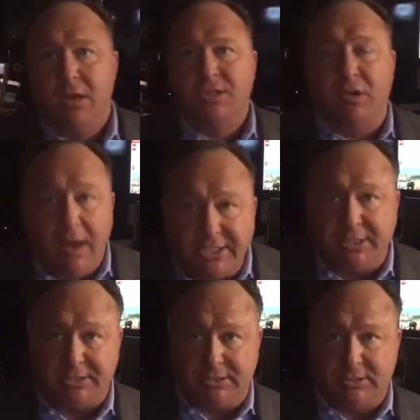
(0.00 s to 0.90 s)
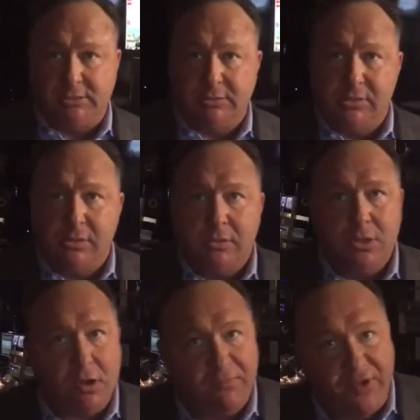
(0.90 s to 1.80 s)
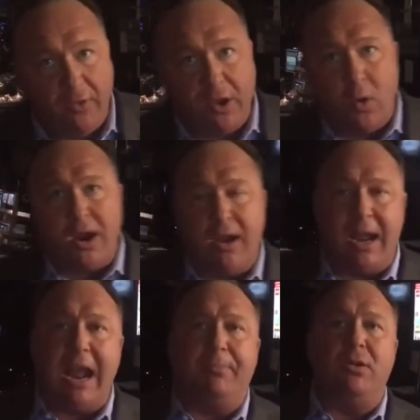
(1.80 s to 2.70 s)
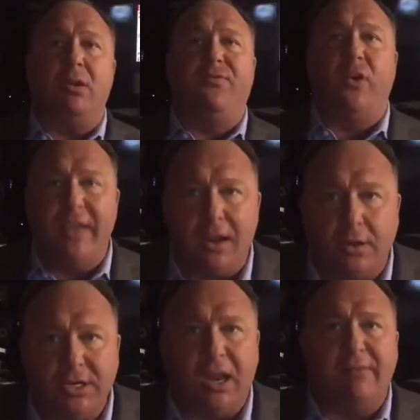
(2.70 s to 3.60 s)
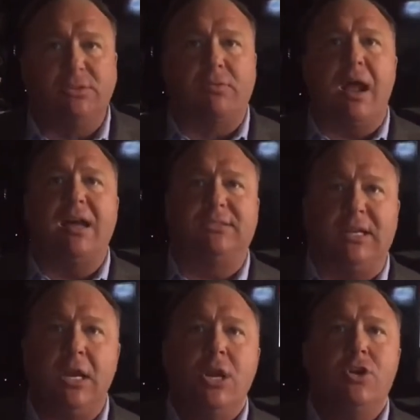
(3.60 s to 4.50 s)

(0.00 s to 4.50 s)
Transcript: So, listeners, you can feel the quickening happening. You can feel the energy levels rising.